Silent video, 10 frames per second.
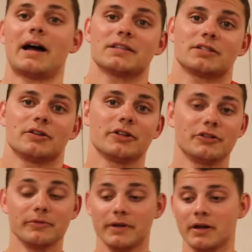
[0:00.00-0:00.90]
I started
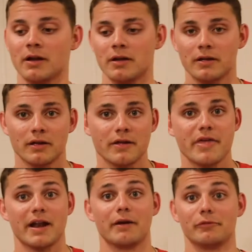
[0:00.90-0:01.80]
doing
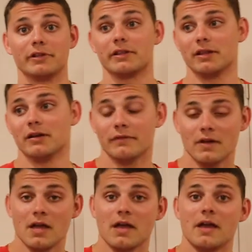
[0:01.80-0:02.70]
that I really love,